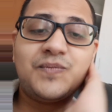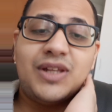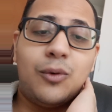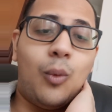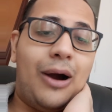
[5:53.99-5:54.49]

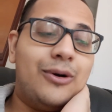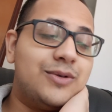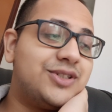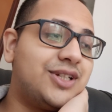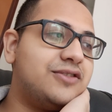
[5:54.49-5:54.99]
Wow, I
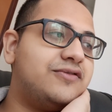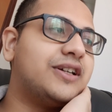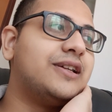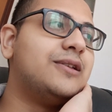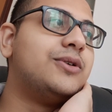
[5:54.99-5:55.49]
was such a
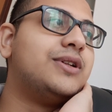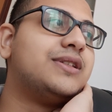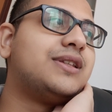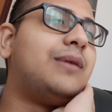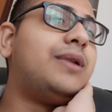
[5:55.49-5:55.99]
fucking loner.
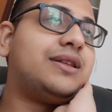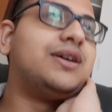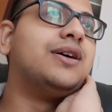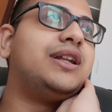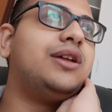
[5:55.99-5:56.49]
So I'm like
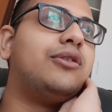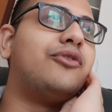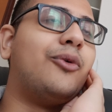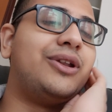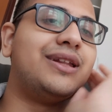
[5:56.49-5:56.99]
13 or
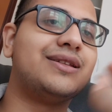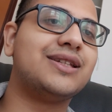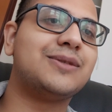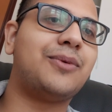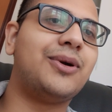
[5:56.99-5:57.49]
14 at
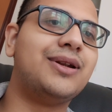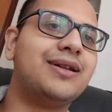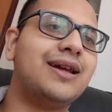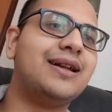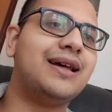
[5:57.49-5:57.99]
this point,
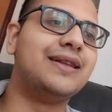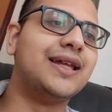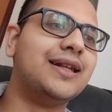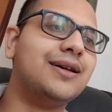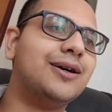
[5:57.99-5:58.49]
right? And
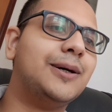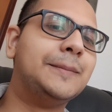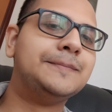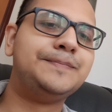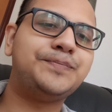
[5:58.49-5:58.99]

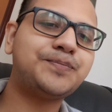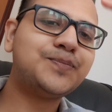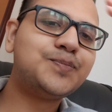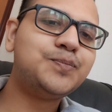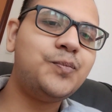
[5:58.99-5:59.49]
then
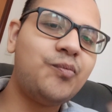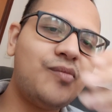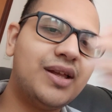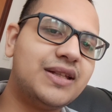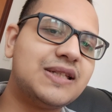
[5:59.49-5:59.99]

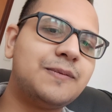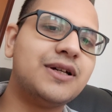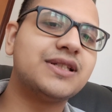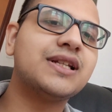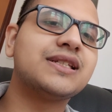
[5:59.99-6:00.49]
this
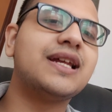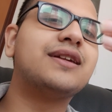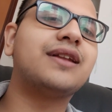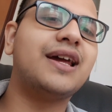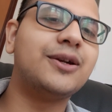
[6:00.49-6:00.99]
person is
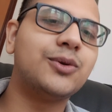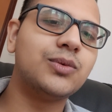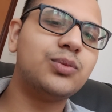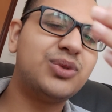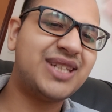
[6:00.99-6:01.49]
like trying
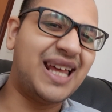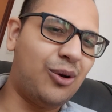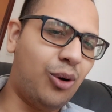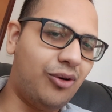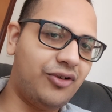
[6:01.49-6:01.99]
to sell
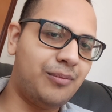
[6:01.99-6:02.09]
off a